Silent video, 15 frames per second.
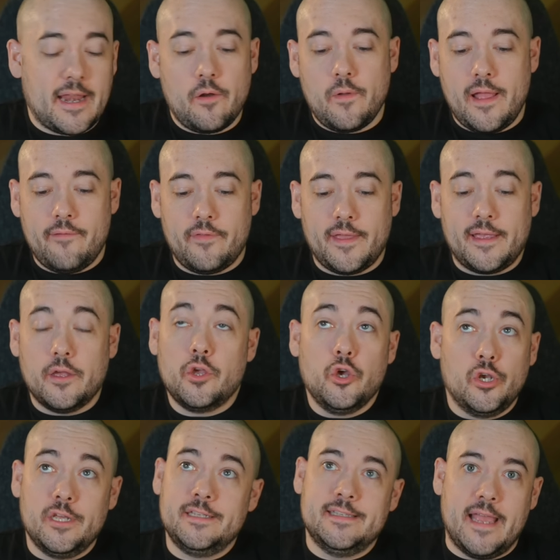I don't have like a
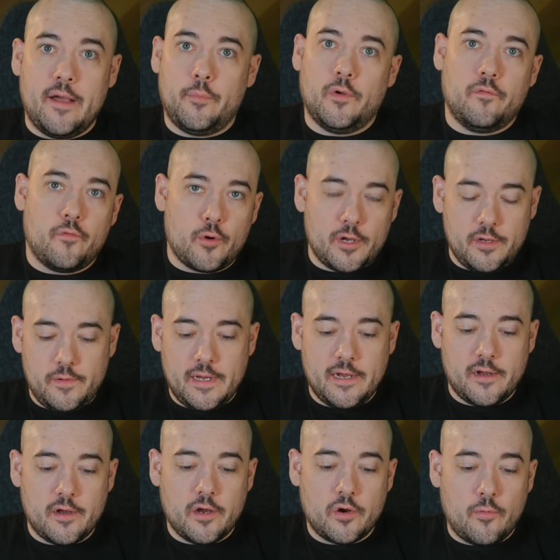good example for you
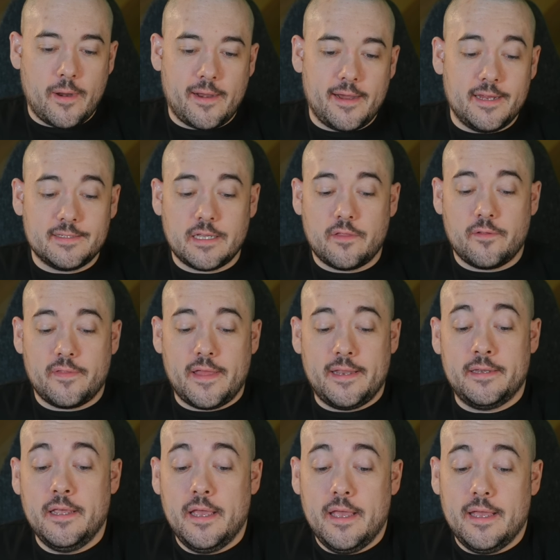here, Aquarius, other
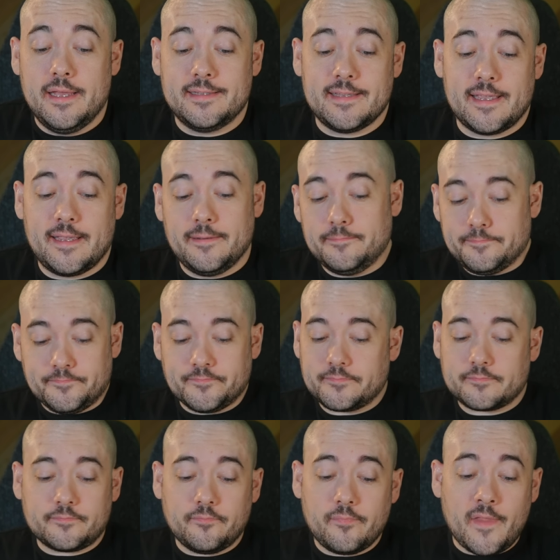than it's like
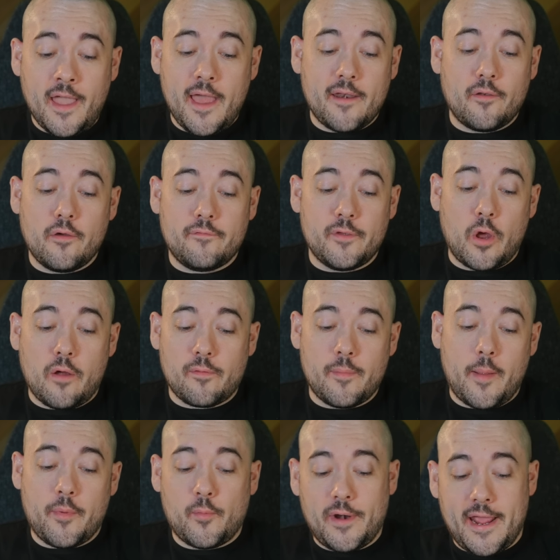I don't know if you all
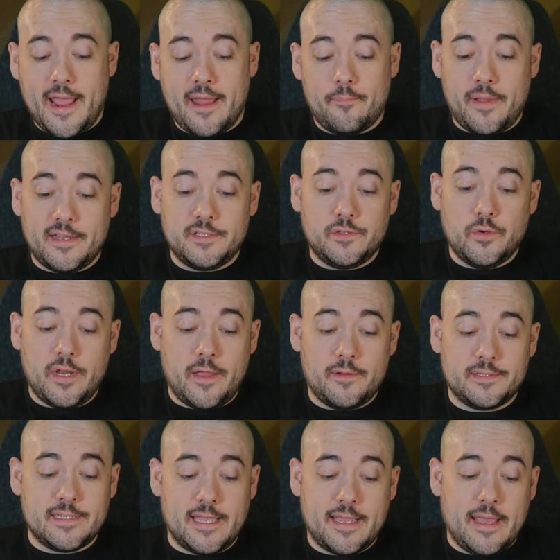remember when I had my studio.
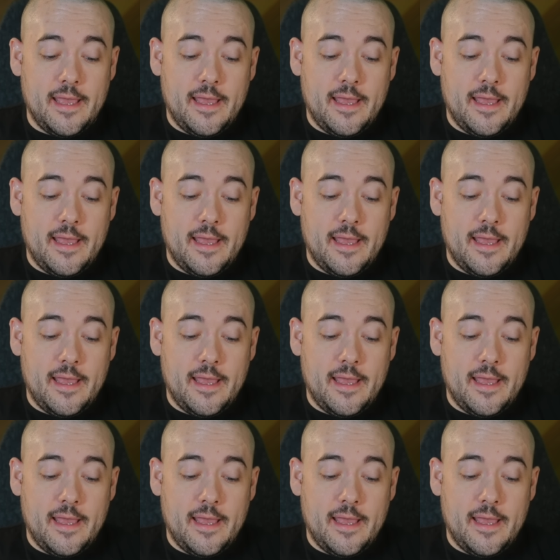It's like,